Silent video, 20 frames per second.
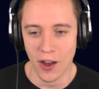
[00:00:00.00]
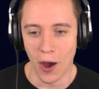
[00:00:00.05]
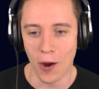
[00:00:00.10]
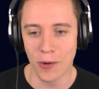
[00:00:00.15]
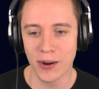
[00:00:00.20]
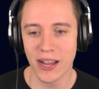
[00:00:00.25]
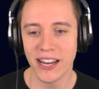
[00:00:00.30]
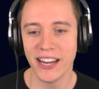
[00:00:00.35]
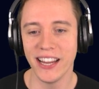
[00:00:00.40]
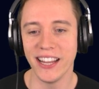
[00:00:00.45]

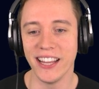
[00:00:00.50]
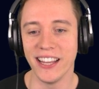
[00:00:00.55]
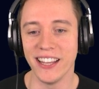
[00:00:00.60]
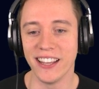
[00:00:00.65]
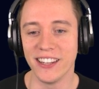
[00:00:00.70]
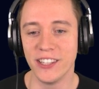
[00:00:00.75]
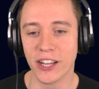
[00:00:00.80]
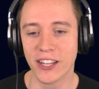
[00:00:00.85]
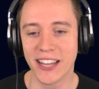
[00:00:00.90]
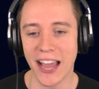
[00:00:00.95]

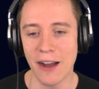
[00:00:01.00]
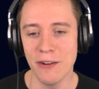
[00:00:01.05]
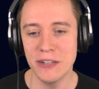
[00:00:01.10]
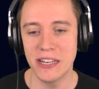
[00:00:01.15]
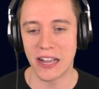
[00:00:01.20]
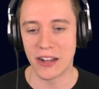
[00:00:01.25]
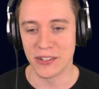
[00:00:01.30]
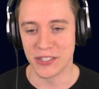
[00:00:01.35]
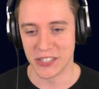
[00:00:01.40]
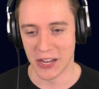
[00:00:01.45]
Alrighty, the
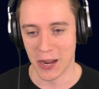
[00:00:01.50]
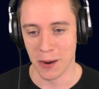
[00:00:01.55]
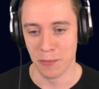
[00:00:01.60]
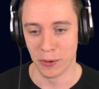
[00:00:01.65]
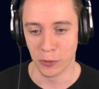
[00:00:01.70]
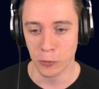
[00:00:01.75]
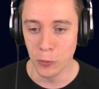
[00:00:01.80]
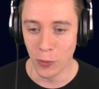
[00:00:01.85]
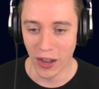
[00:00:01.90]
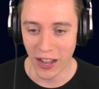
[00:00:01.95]
countdown
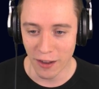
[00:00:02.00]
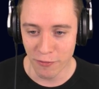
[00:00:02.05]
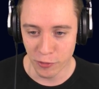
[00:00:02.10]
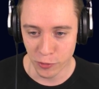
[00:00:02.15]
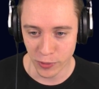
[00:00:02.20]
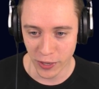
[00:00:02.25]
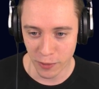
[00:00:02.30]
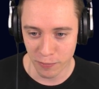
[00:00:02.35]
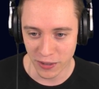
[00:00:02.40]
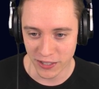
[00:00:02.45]
timer. Ooh, I
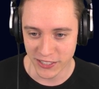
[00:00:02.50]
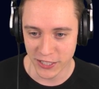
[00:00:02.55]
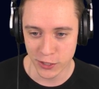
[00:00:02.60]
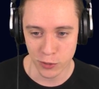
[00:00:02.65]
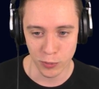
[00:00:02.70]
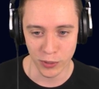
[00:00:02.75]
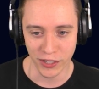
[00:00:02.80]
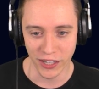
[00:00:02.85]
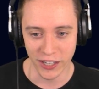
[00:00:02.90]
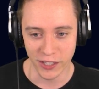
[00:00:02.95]
haven't read about
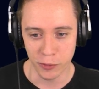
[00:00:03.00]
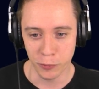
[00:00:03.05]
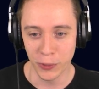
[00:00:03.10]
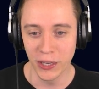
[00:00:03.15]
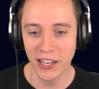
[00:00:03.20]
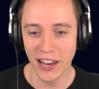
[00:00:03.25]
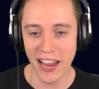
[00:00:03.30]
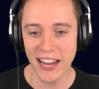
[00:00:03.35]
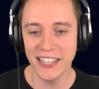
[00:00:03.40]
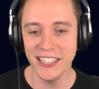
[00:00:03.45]
this one yet.
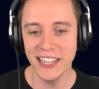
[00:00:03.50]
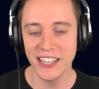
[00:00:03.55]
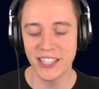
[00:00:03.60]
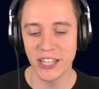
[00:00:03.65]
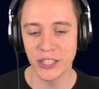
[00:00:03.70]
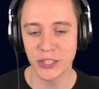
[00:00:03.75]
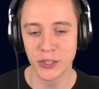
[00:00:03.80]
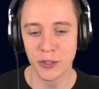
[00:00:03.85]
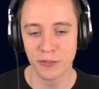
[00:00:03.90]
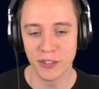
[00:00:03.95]
We like the
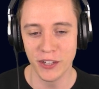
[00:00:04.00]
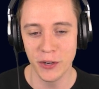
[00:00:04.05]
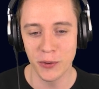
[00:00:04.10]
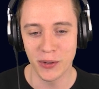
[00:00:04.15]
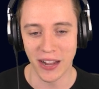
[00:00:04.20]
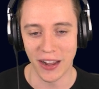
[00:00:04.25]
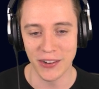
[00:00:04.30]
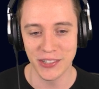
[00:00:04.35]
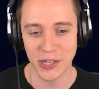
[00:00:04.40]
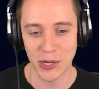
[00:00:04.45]
addition of the new
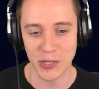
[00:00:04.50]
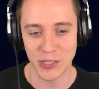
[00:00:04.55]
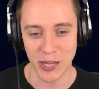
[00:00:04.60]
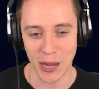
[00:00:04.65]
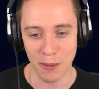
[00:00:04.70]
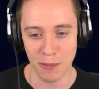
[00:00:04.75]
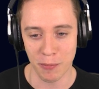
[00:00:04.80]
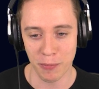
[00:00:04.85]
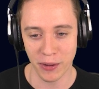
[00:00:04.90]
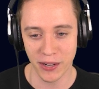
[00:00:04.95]
countdown
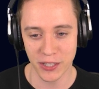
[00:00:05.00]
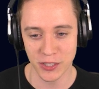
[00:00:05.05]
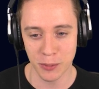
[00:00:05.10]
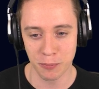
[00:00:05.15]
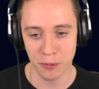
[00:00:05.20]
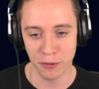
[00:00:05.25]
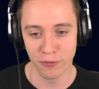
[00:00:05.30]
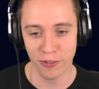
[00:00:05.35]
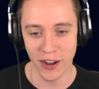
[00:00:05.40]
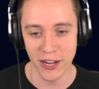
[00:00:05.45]
timer because
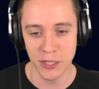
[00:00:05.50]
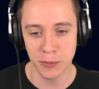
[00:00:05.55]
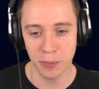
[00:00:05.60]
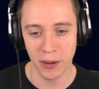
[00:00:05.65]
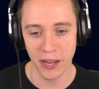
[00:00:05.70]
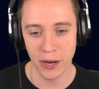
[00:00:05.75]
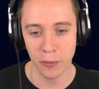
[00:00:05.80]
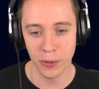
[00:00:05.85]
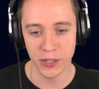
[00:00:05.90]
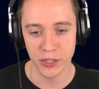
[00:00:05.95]
it provides
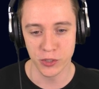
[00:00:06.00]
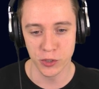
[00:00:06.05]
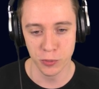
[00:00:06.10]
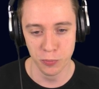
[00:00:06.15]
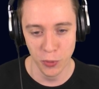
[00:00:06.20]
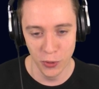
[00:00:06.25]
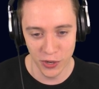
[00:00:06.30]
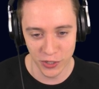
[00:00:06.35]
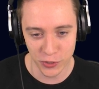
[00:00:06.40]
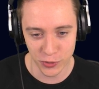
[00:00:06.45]
player with a
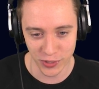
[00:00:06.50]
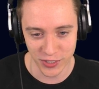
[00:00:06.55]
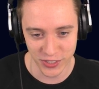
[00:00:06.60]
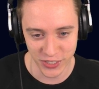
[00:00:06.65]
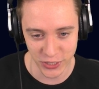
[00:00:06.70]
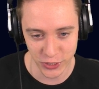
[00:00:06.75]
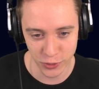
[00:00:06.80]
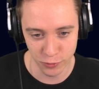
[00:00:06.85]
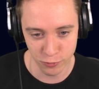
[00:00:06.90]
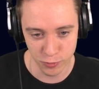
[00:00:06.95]
smoother
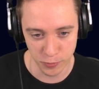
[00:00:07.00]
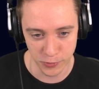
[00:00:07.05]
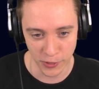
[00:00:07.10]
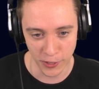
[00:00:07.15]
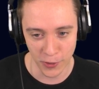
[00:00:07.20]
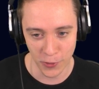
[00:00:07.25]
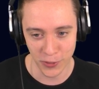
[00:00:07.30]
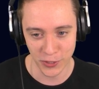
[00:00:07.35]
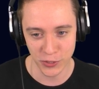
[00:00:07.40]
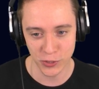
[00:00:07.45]
transition from the
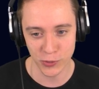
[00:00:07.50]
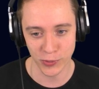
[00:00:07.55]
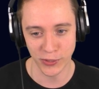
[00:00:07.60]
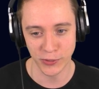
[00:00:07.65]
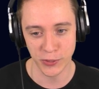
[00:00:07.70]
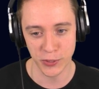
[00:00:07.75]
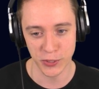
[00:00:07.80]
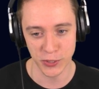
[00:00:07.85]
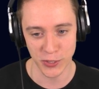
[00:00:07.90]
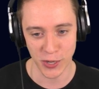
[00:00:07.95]
loading screen
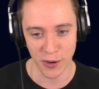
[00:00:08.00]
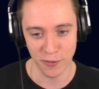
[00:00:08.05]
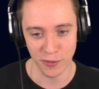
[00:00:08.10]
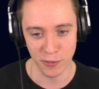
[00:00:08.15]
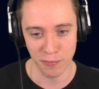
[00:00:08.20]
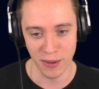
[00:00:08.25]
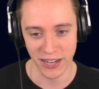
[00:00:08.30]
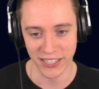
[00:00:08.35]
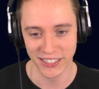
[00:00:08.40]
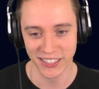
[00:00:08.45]
to the start of
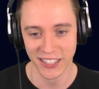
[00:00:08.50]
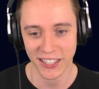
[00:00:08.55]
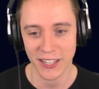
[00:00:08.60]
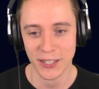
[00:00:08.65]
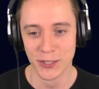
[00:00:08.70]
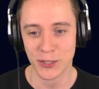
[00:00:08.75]
the match.